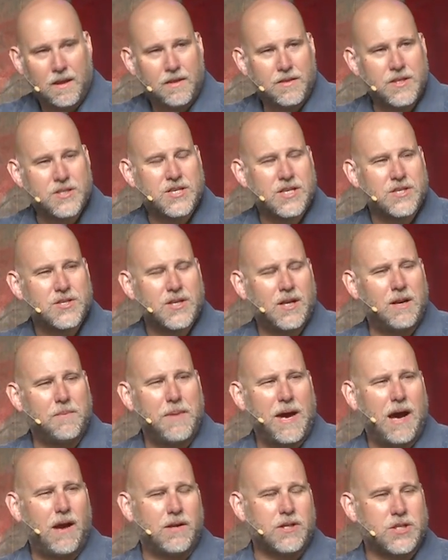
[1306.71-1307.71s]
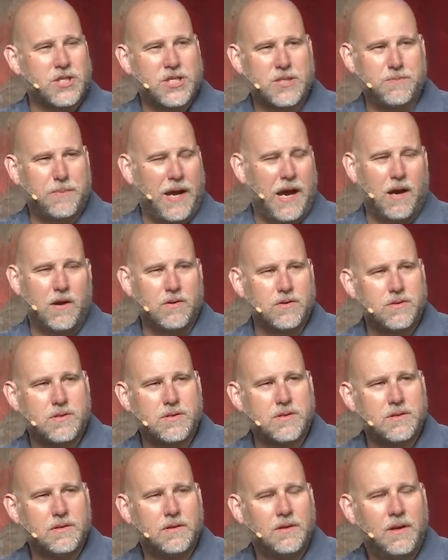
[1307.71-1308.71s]
This isn't about his
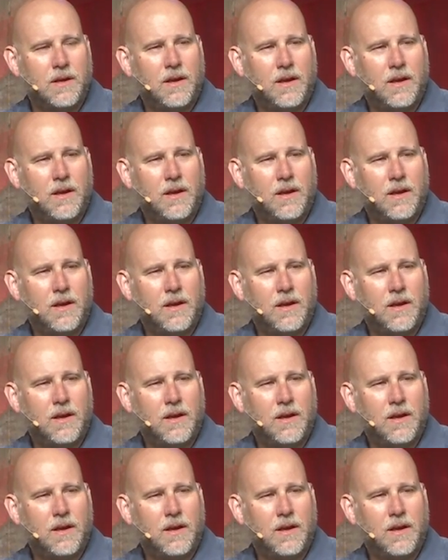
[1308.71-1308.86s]
spouse.